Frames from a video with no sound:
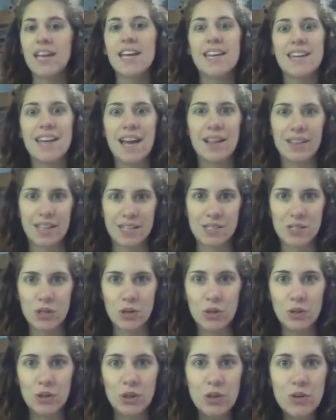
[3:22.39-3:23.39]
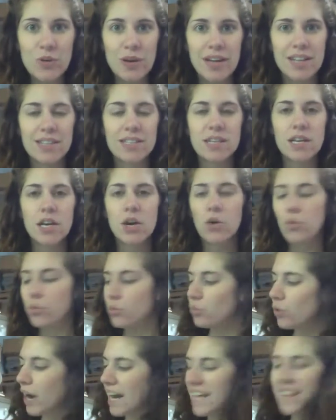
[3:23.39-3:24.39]
Now let's glue it
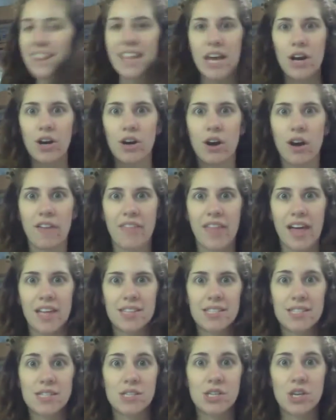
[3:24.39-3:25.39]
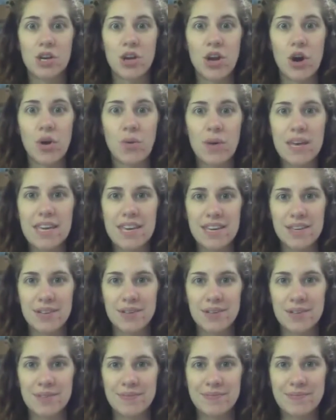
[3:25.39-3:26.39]
right there on that snowy
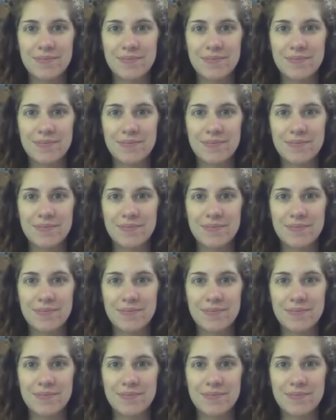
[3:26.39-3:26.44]
hill.